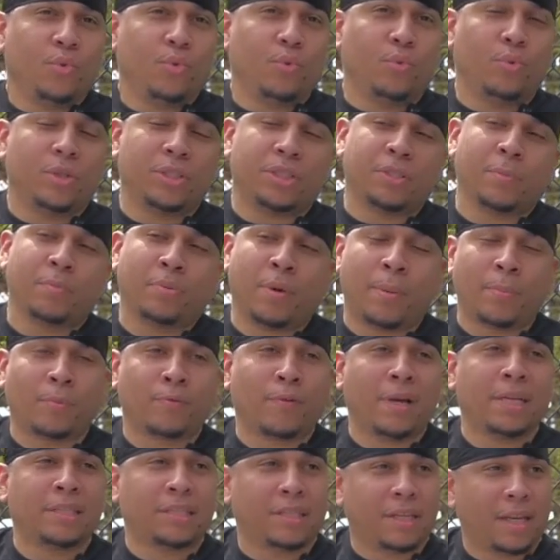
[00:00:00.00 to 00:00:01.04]
What's your
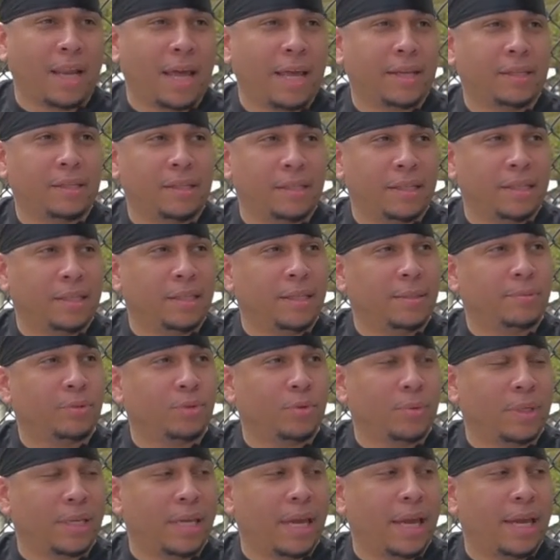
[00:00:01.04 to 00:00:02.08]
preparation like leading up
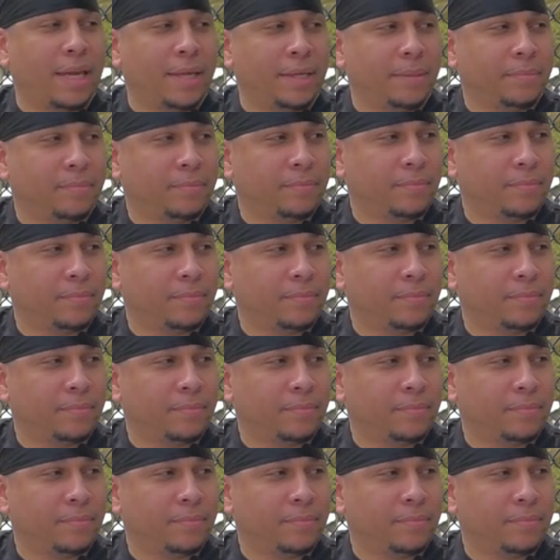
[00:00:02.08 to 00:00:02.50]
to a game?